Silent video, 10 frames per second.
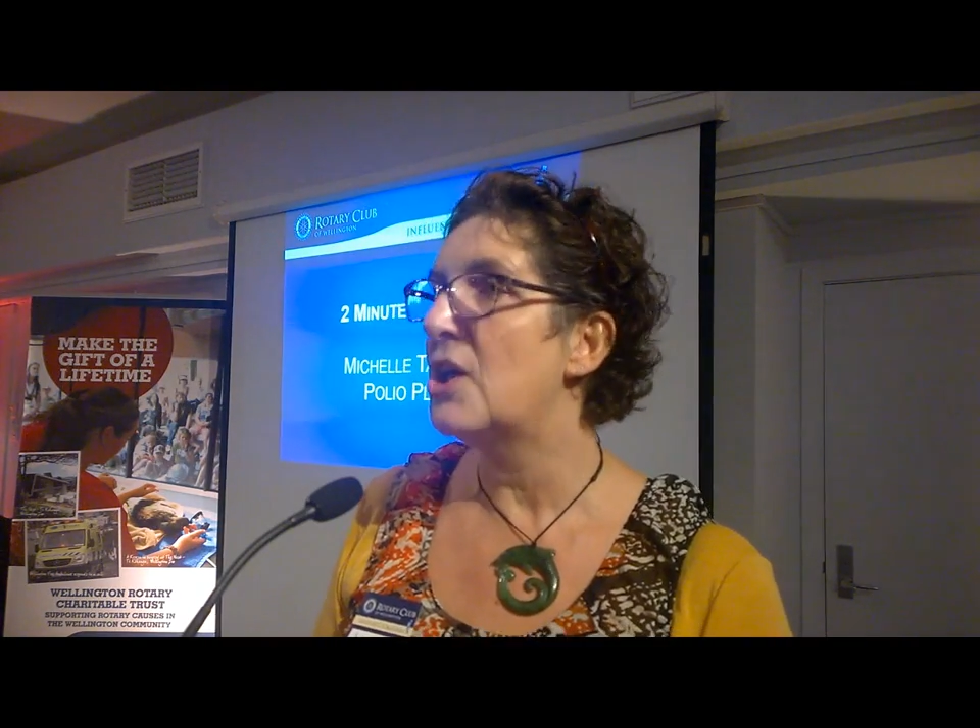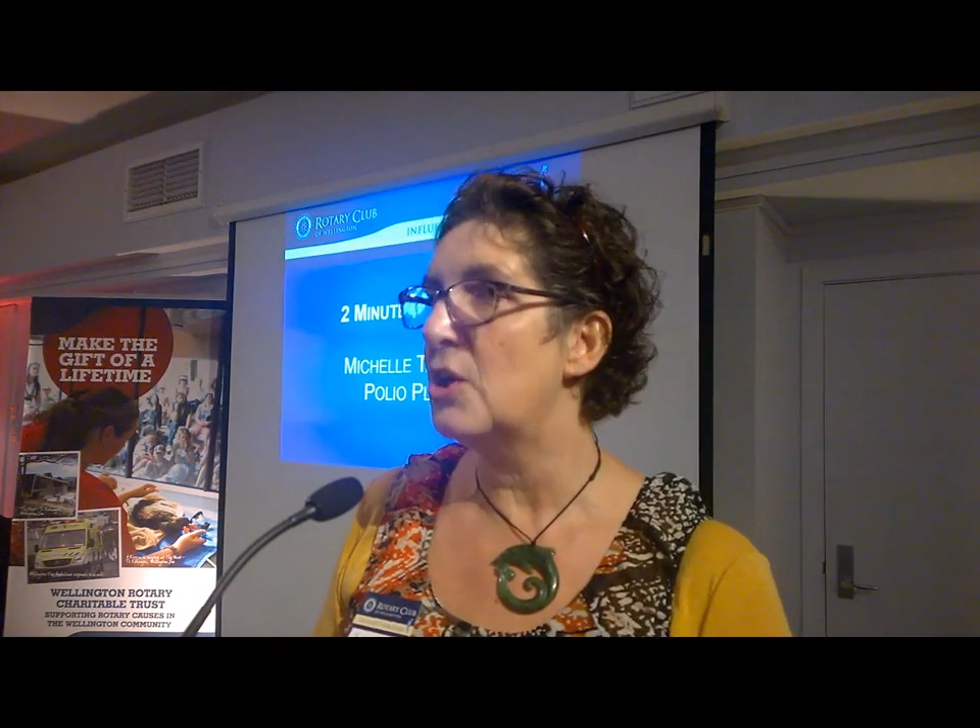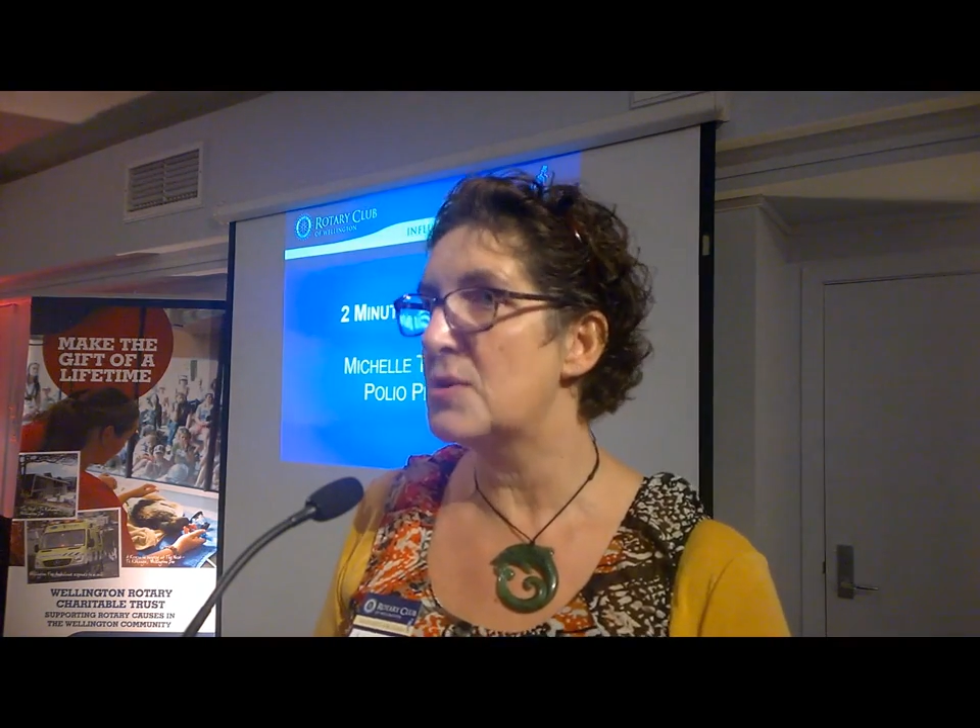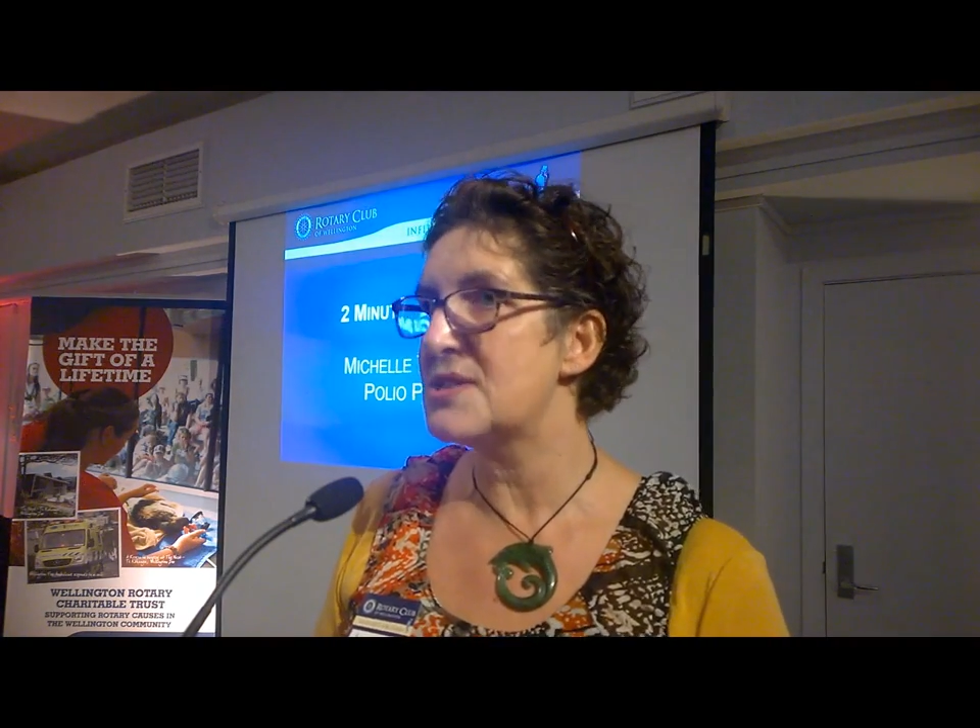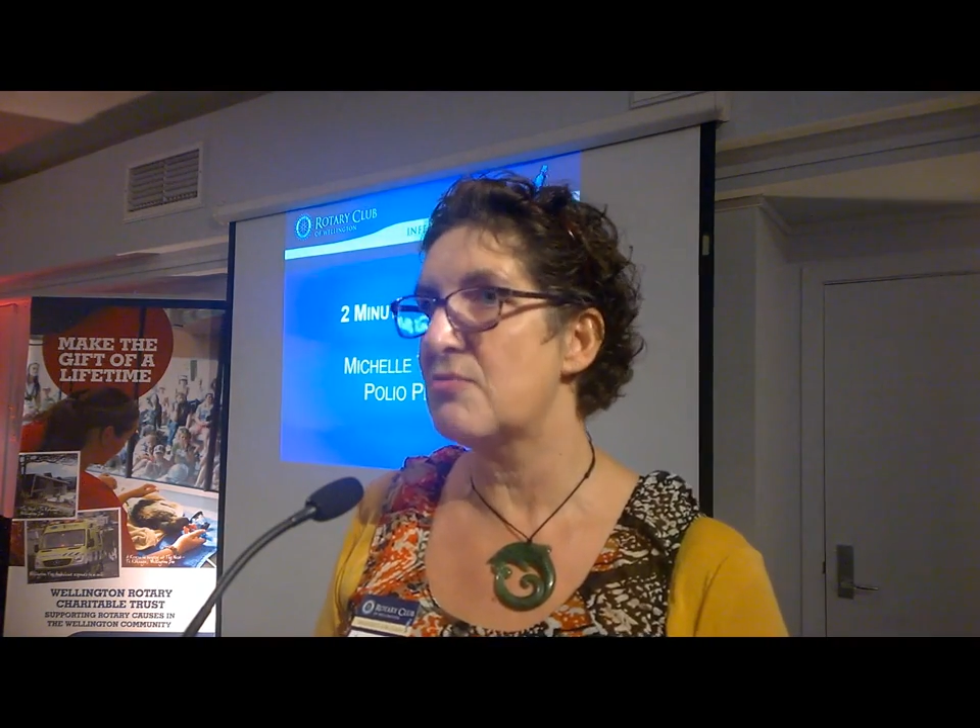
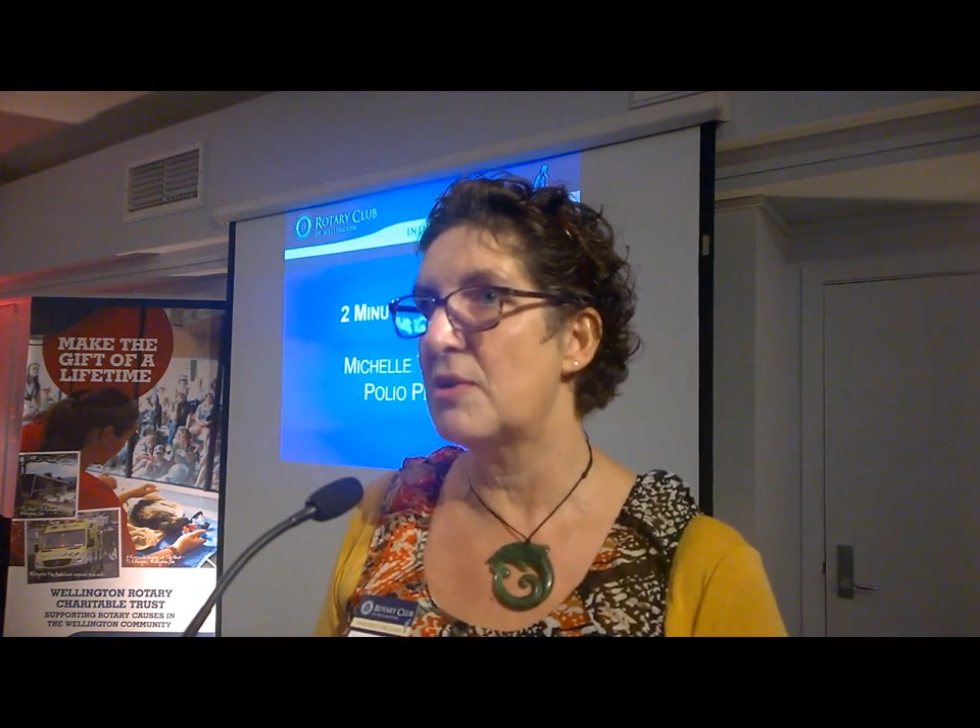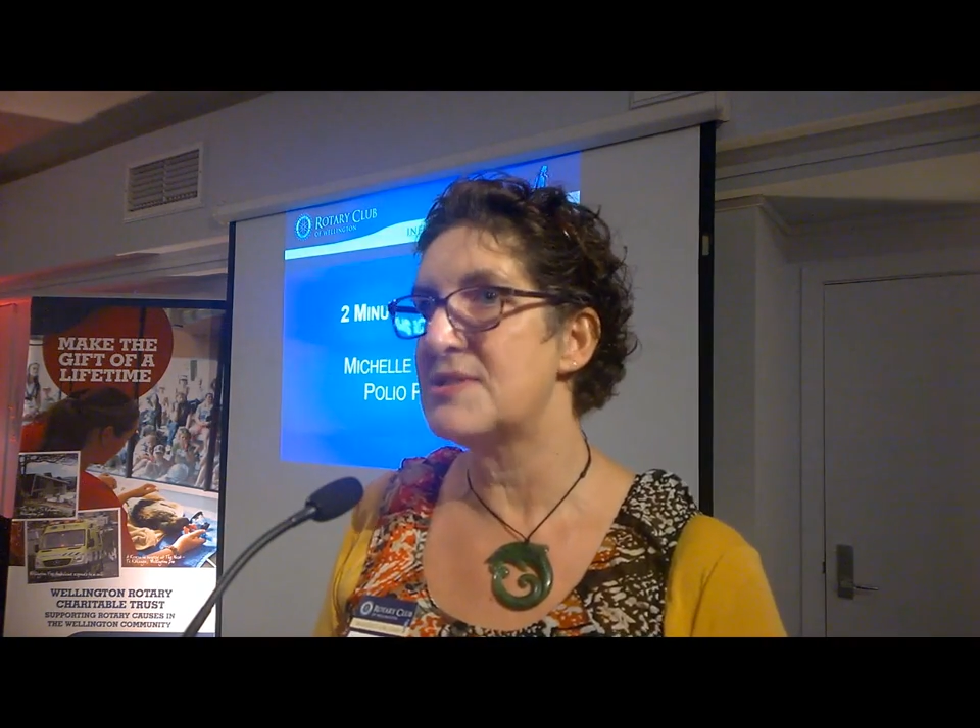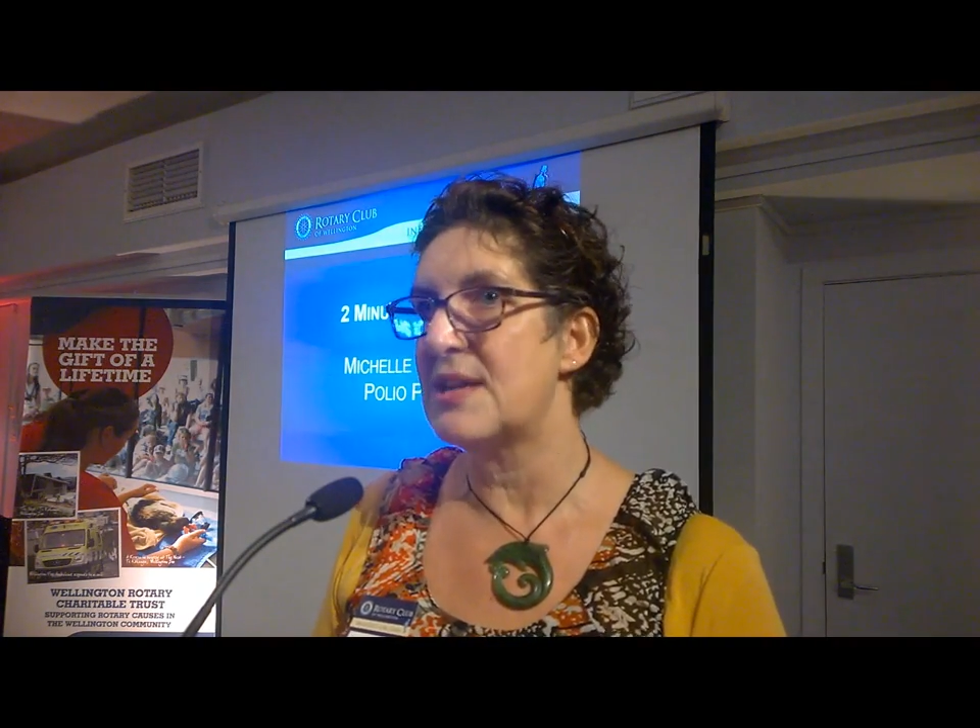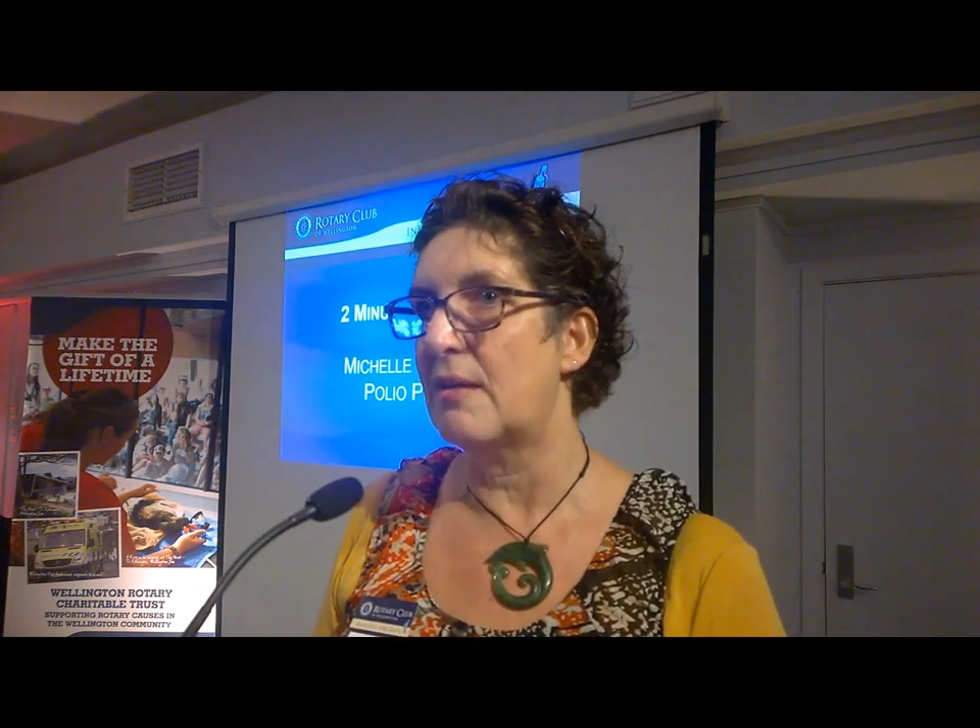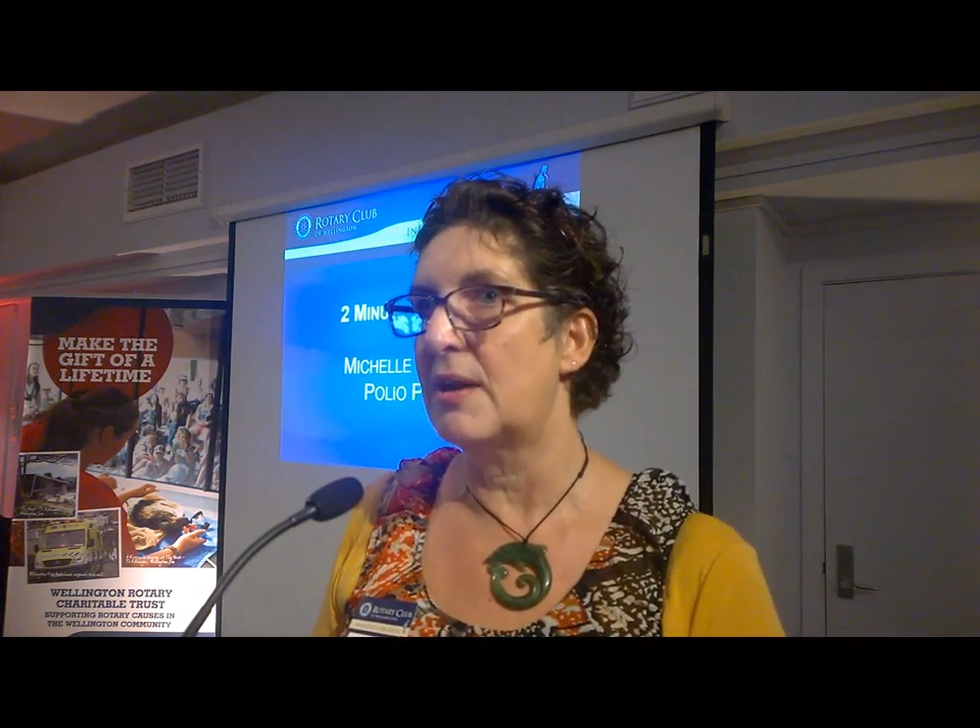you as a
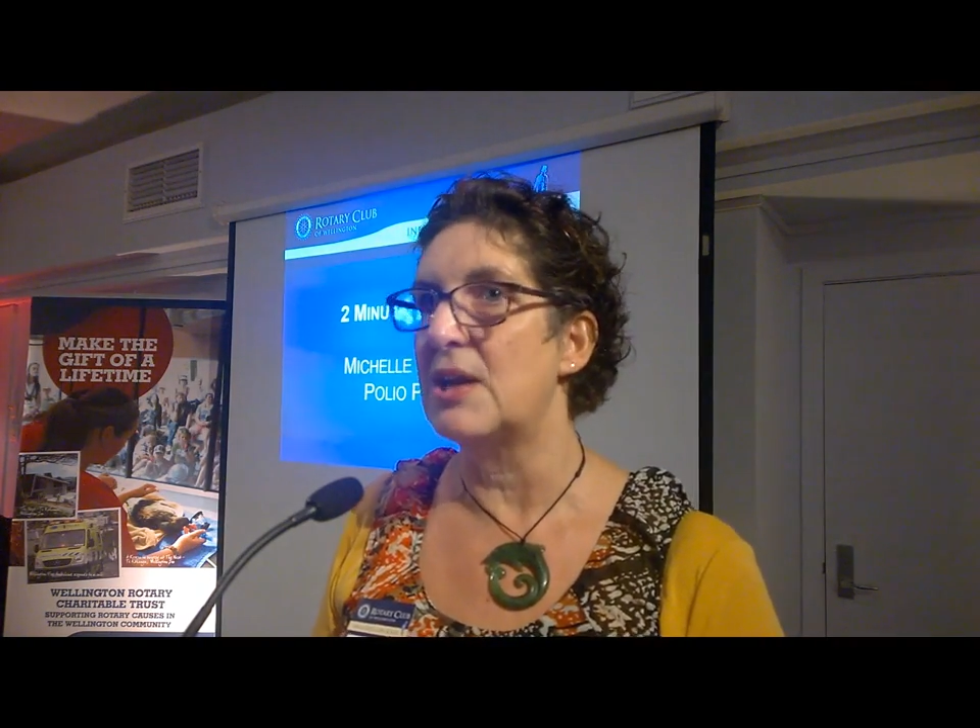Rotarian,